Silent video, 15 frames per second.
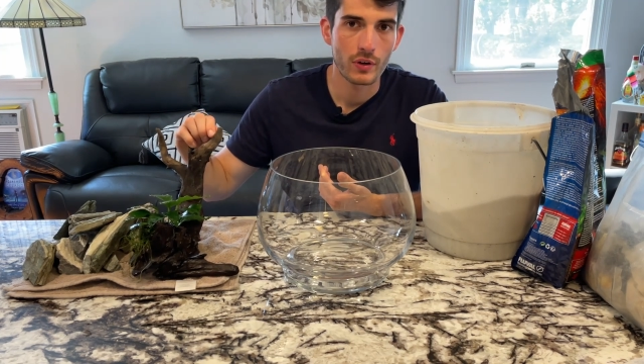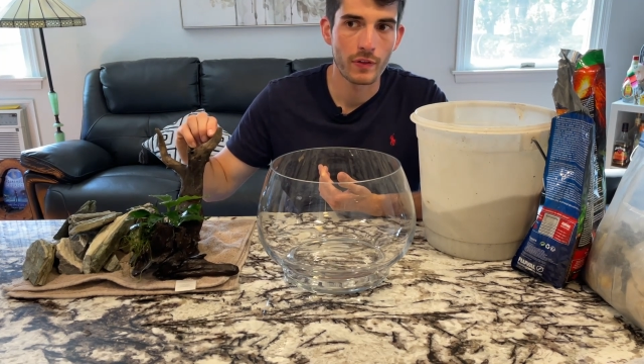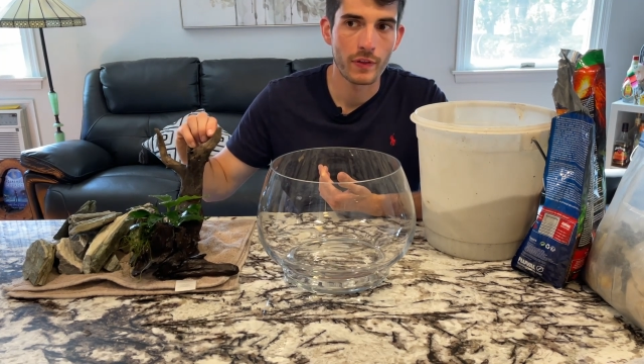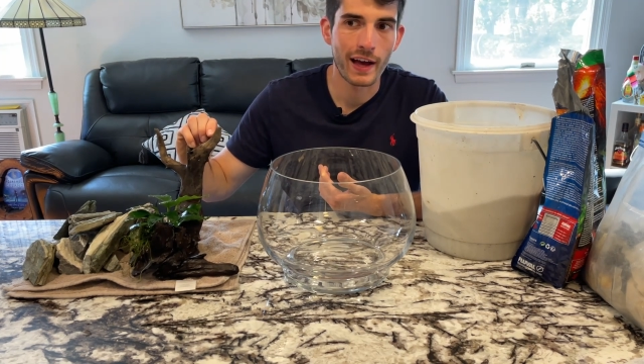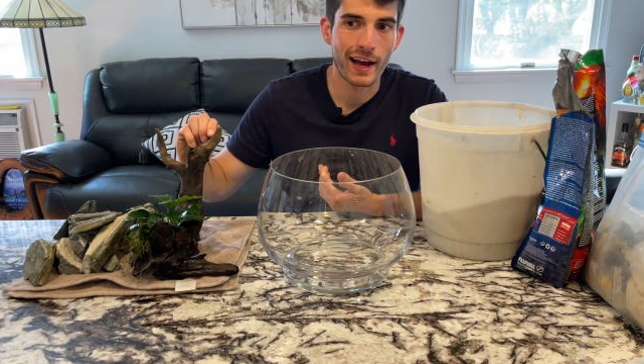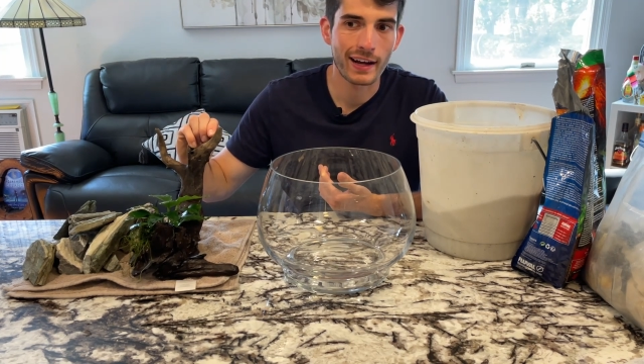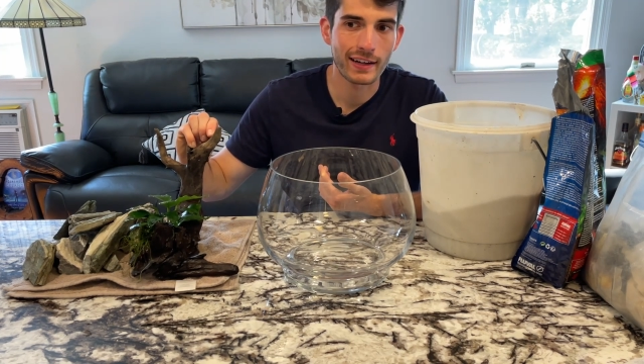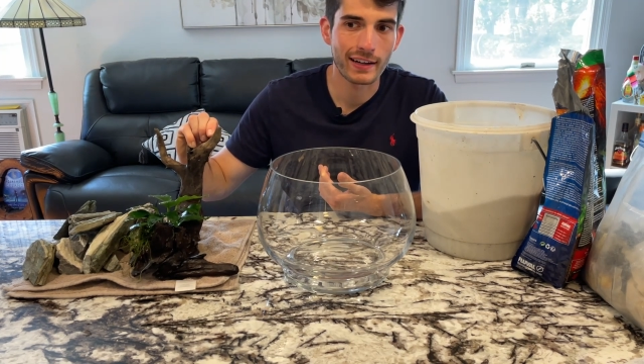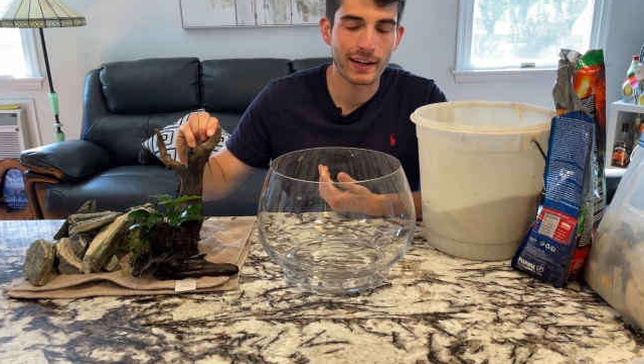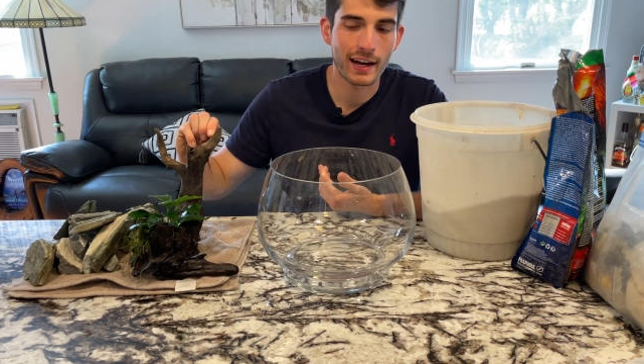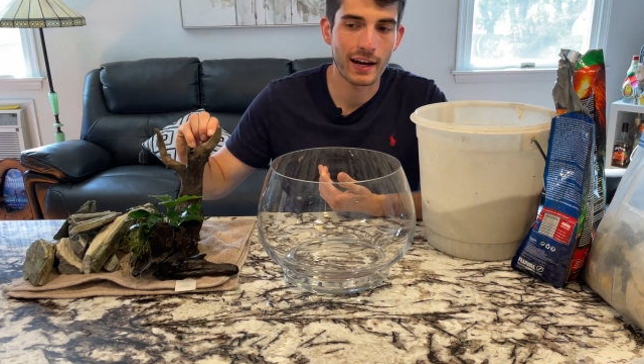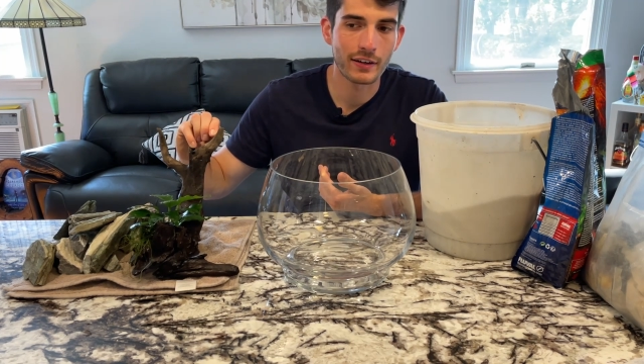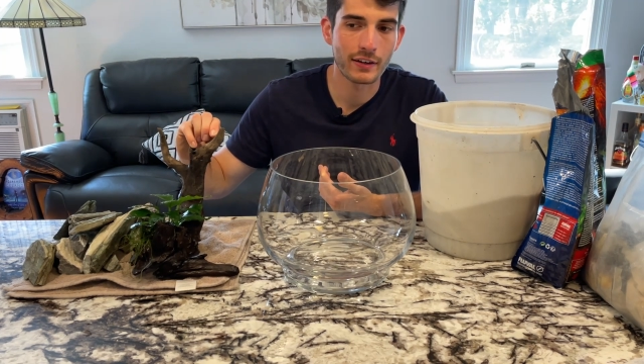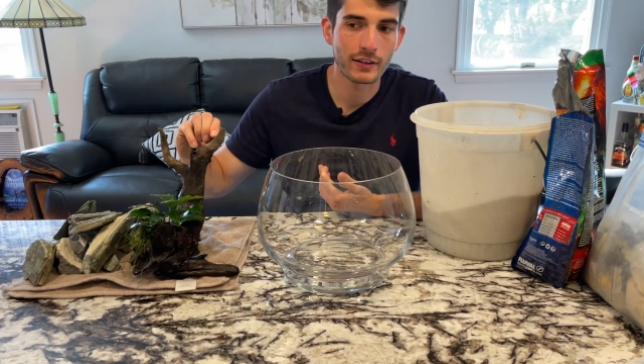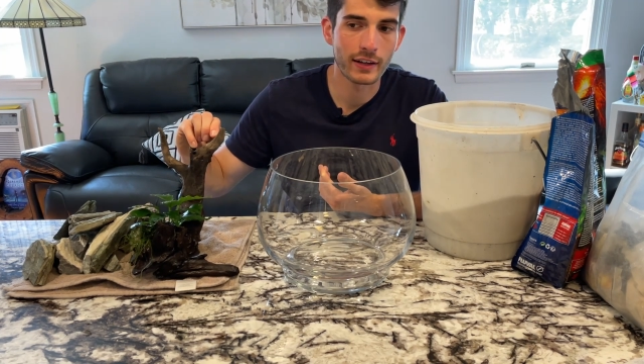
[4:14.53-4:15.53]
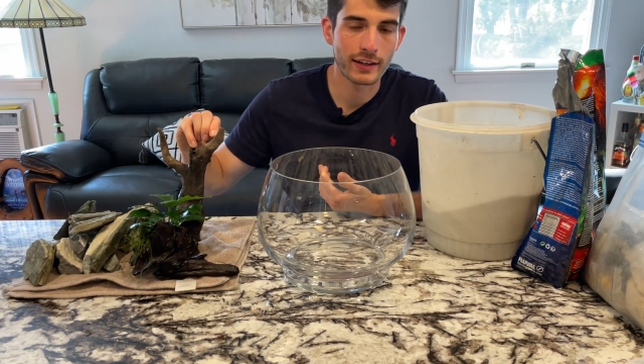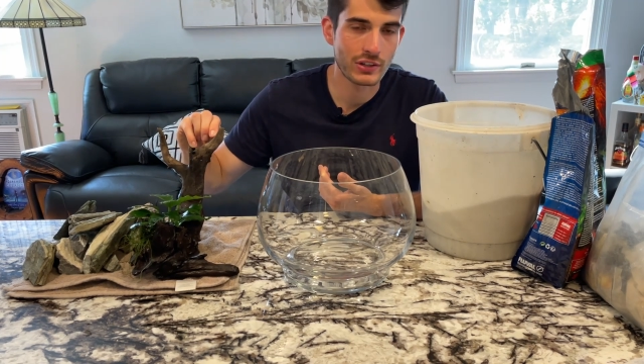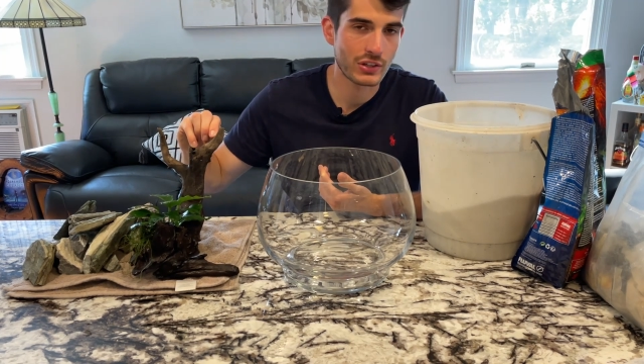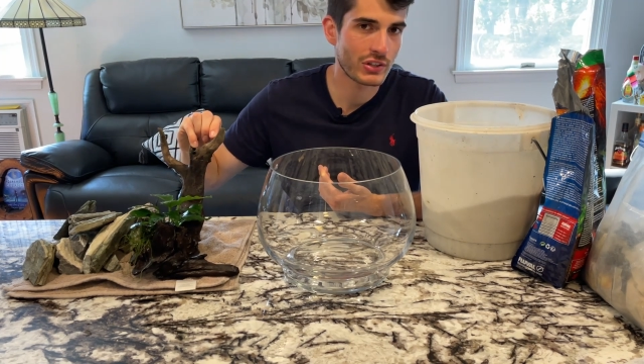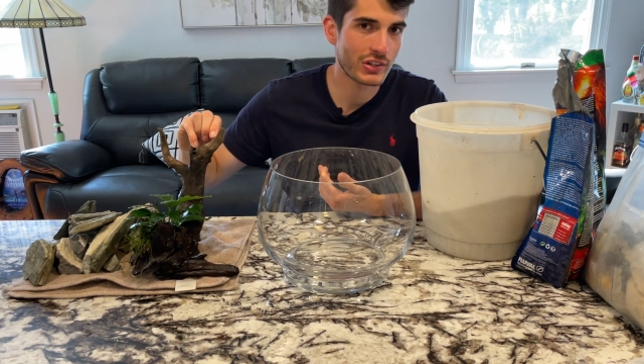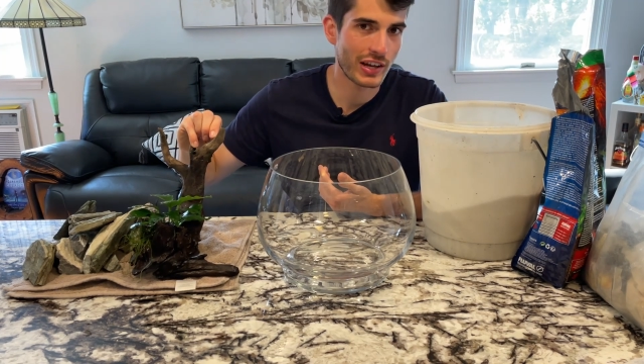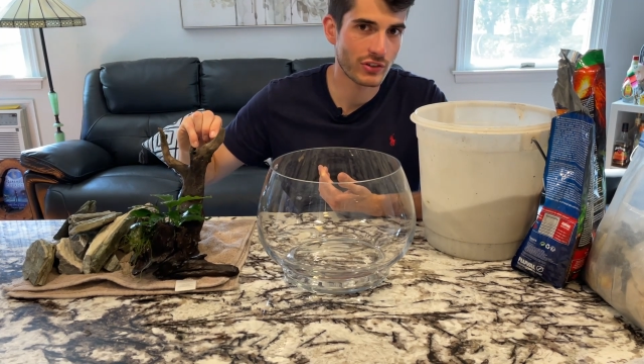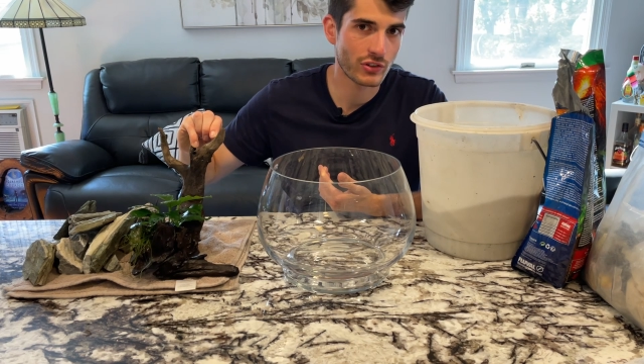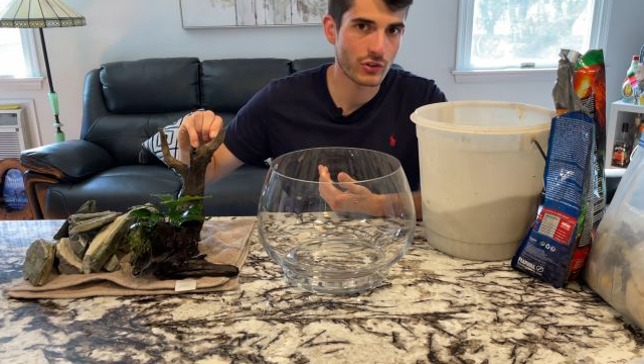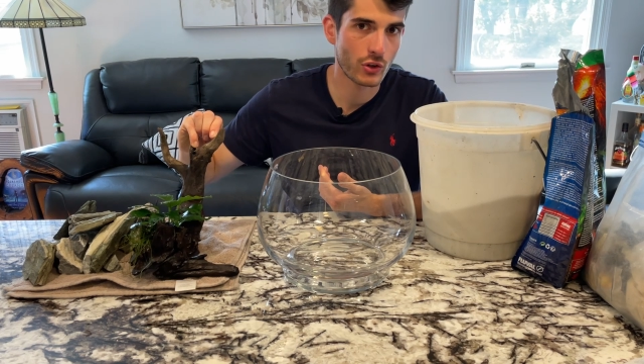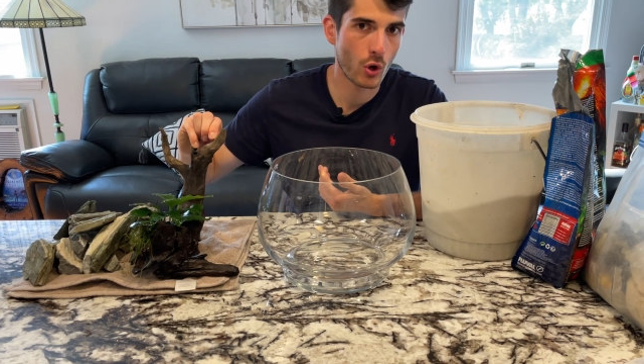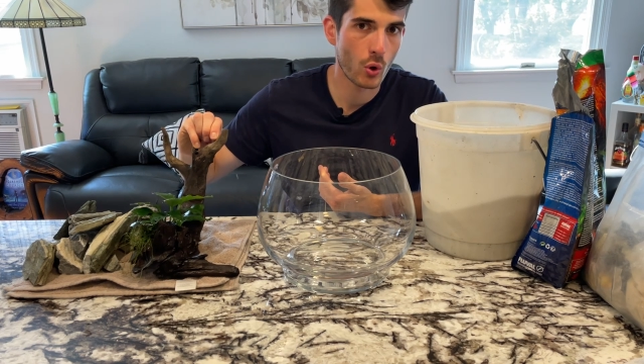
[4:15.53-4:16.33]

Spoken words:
that kind of like sets the